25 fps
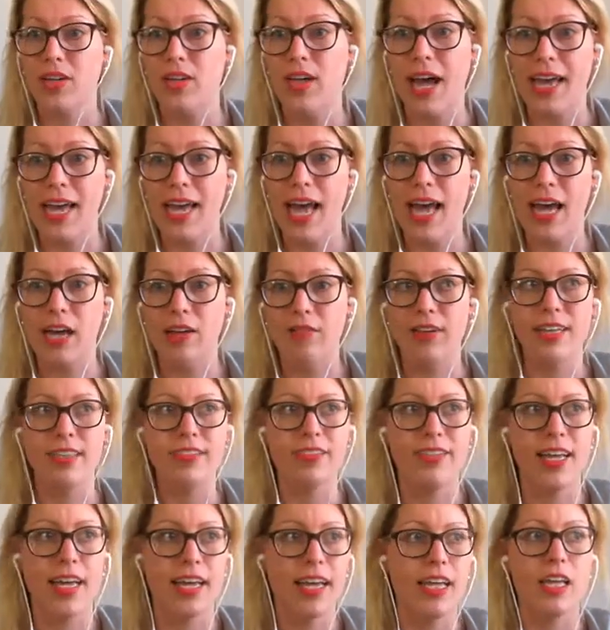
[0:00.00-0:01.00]
I have,
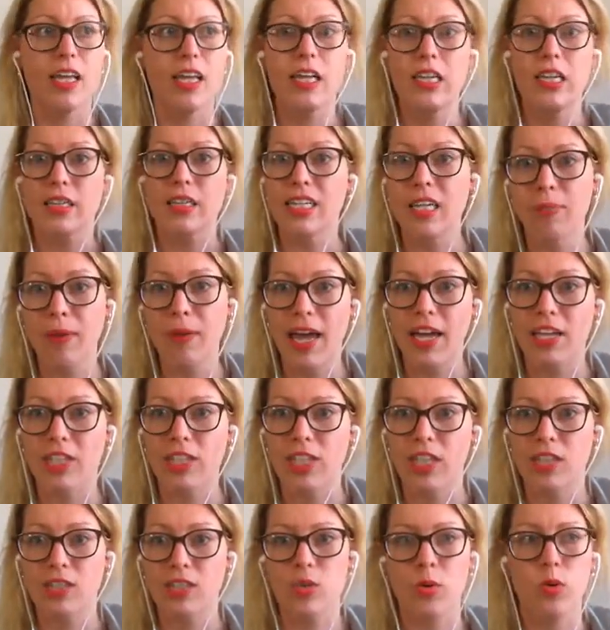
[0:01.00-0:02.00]
let's say, lead
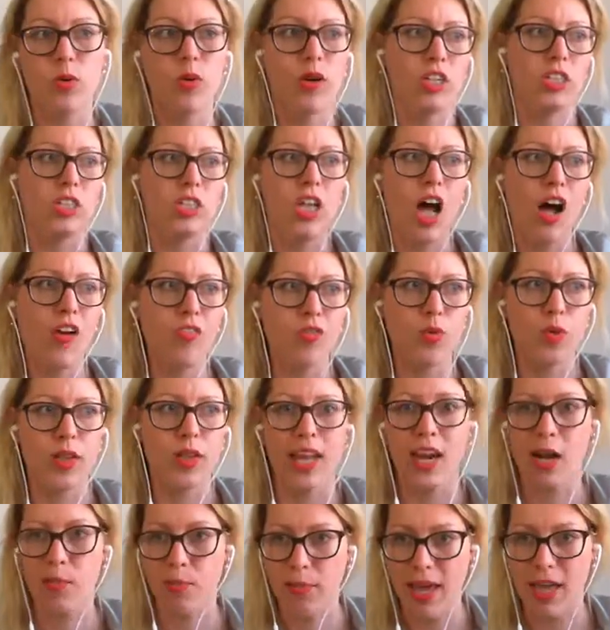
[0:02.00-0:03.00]
pages or a software
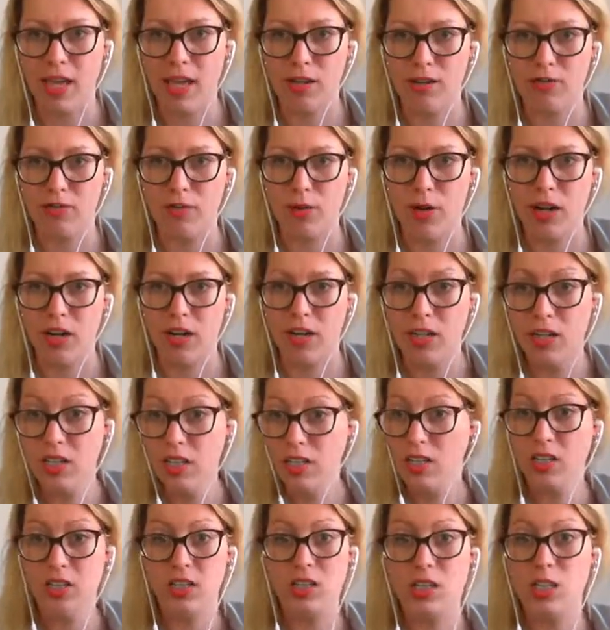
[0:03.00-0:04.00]
that I'm paying for.
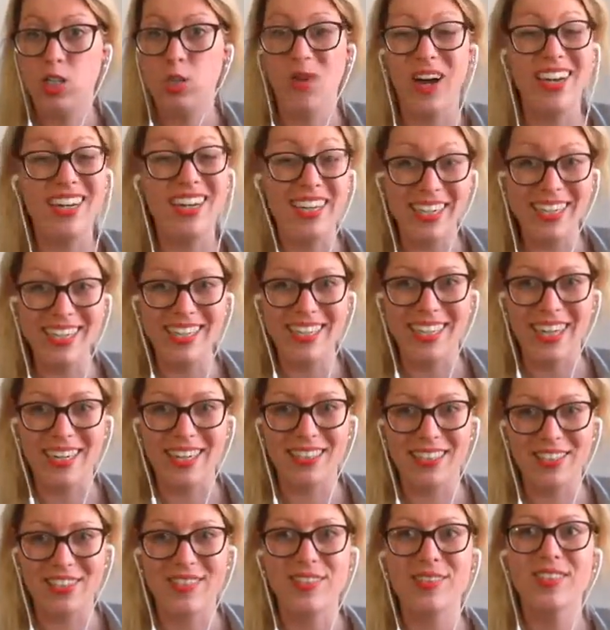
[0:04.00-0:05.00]
Do I need
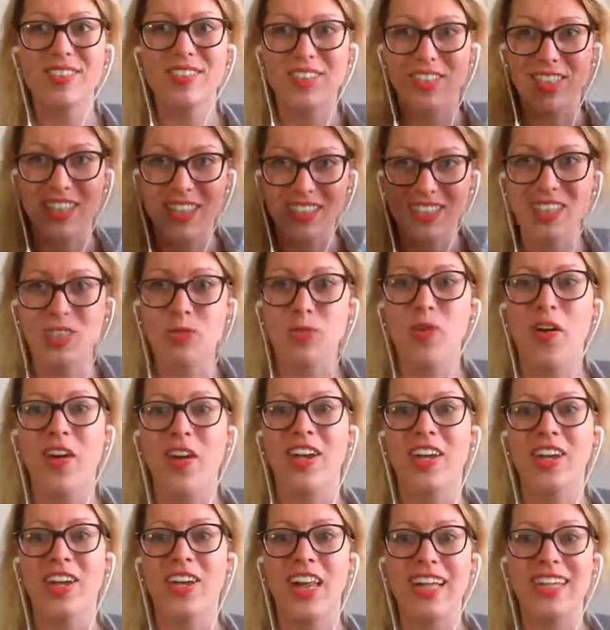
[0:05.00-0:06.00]
it? So this is where you
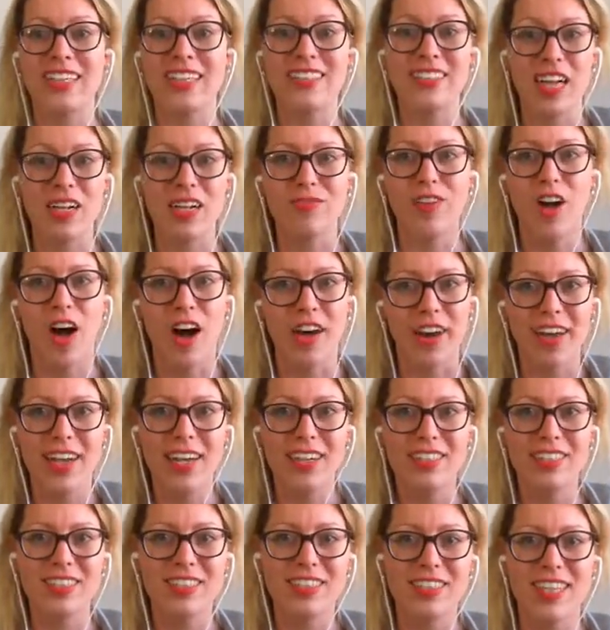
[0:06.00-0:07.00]
can, like,
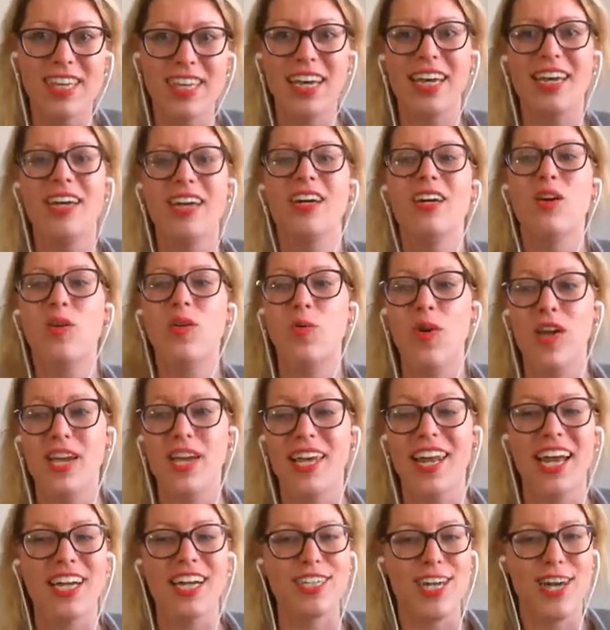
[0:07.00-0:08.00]
self-audit to see what you
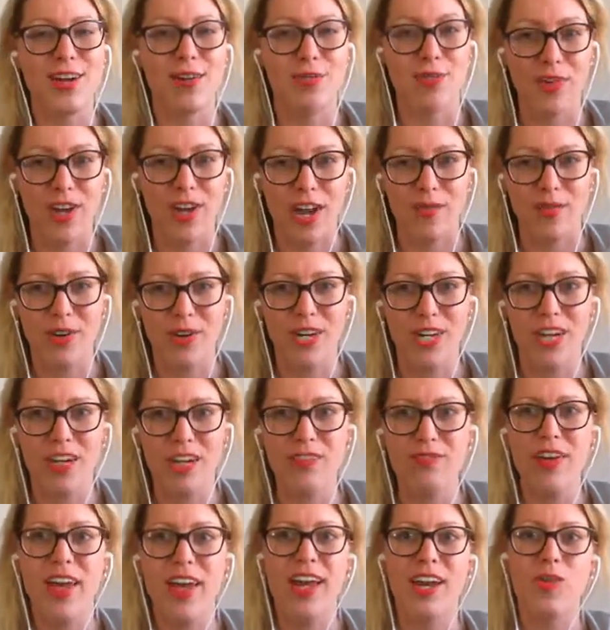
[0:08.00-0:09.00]
can actually get rid
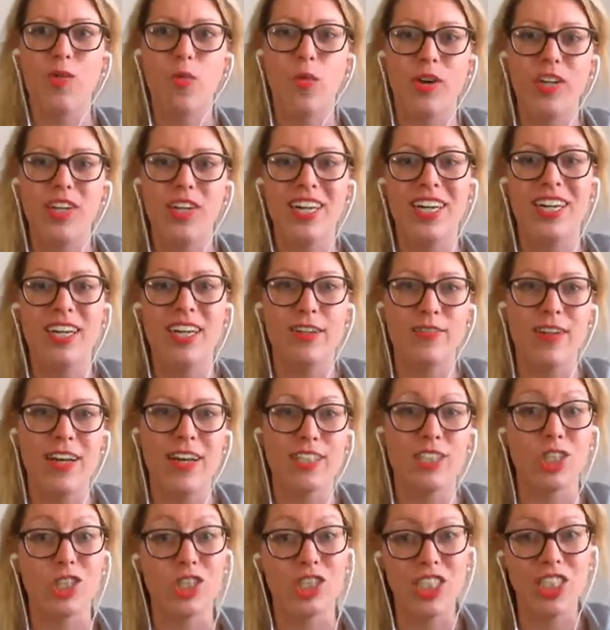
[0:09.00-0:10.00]
of and where you can
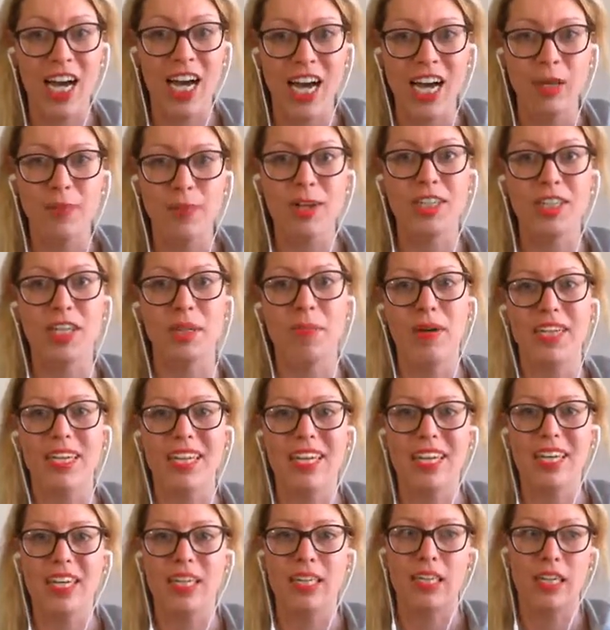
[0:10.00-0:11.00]
invest your time and your
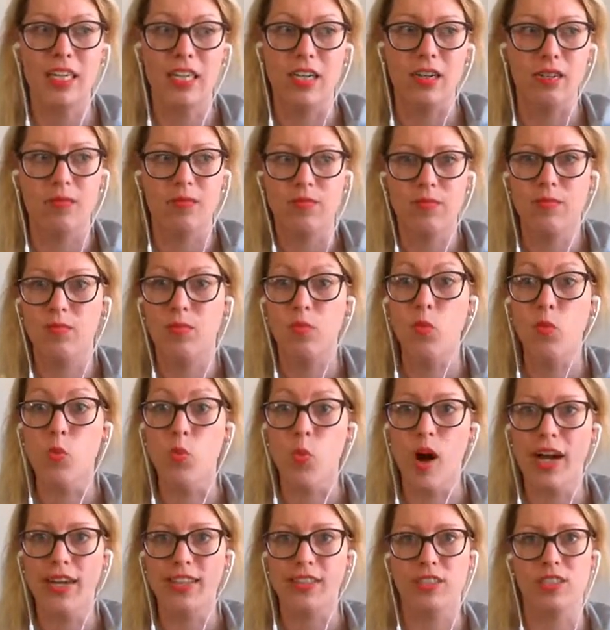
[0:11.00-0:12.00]
money in a
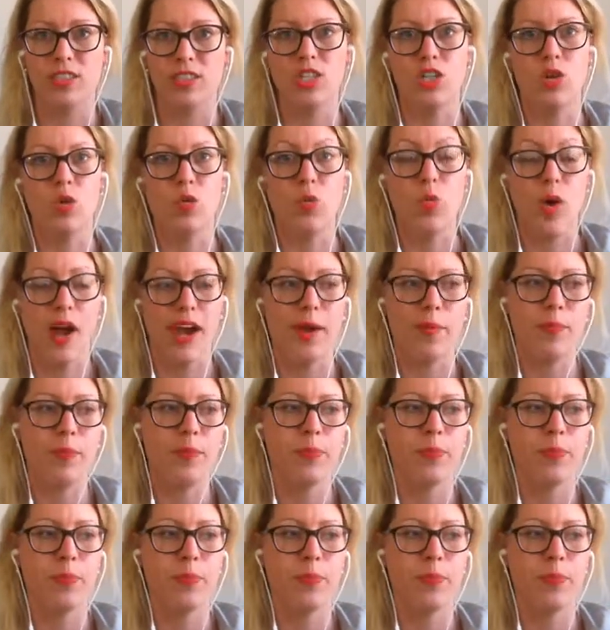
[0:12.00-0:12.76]
wiser way.